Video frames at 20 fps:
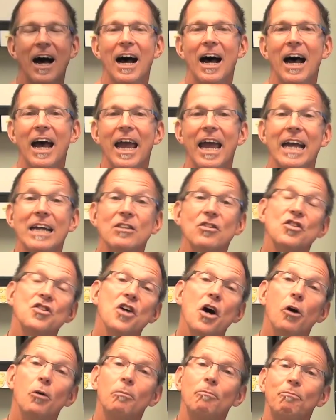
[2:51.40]
Uh, and
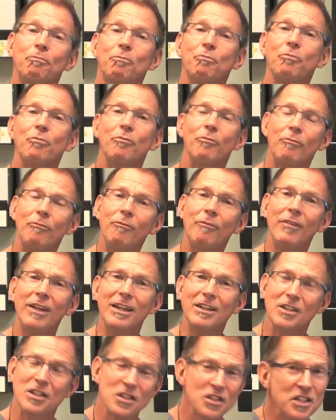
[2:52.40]
so,
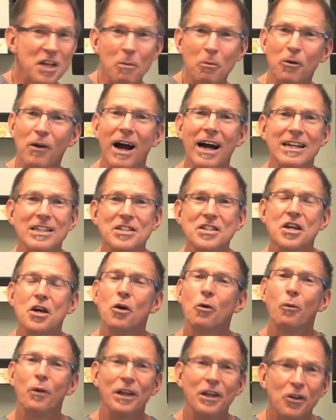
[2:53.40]
to summarize,
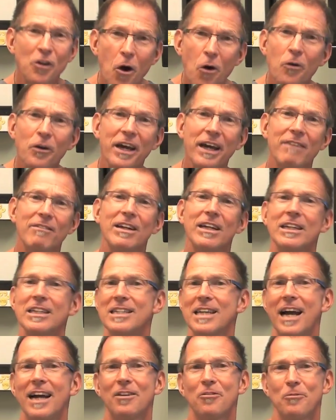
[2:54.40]
we don't have an
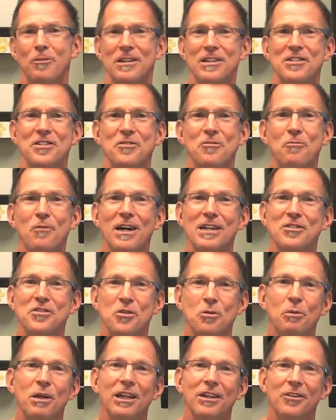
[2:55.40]
exact reason why
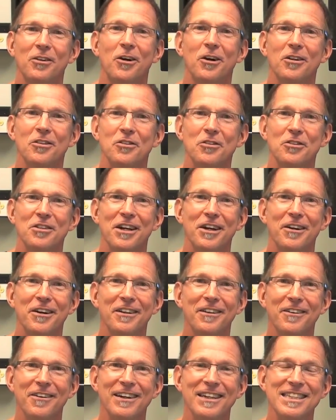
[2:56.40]
so many dogs are
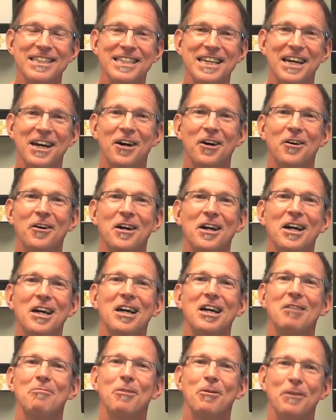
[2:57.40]
tearing their ACL,
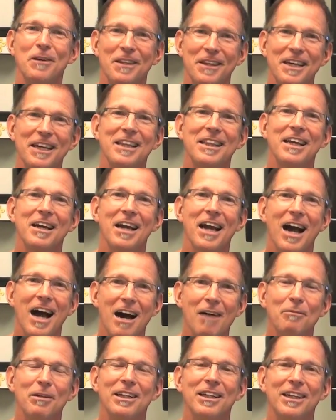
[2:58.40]
but we think the
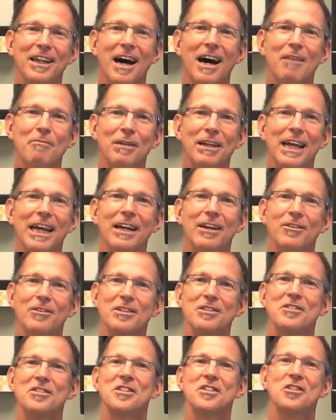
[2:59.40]
common denominator
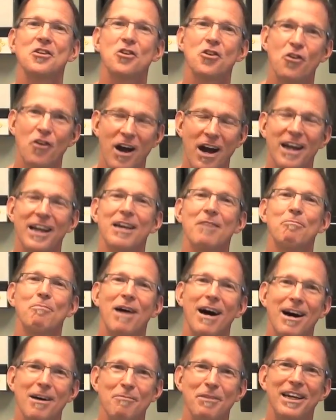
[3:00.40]
is this chronic
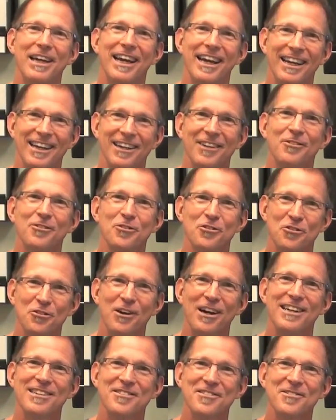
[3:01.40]
biomechanical
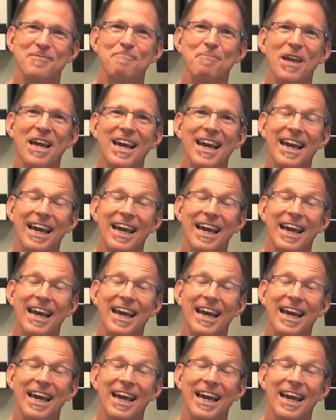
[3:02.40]
stress.